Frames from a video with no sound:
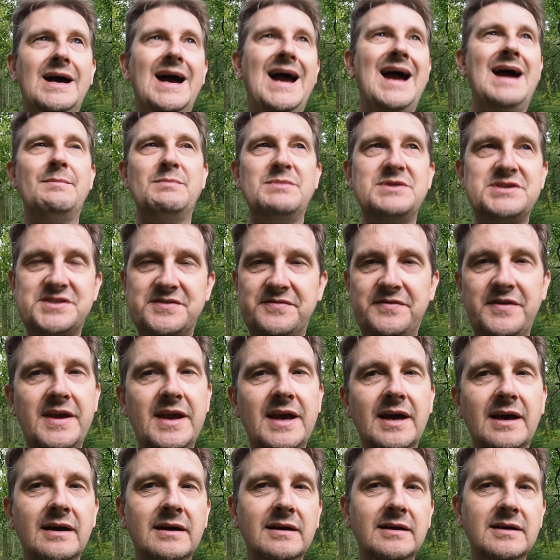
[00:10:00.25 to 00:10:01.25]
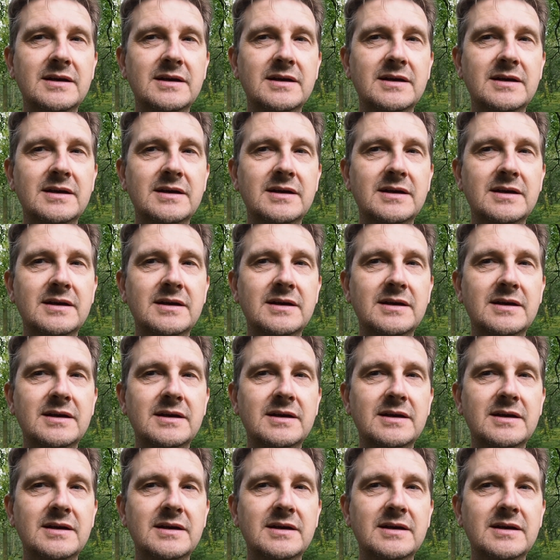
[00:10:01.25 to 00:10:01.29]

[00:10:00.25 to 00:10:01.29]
atmosphere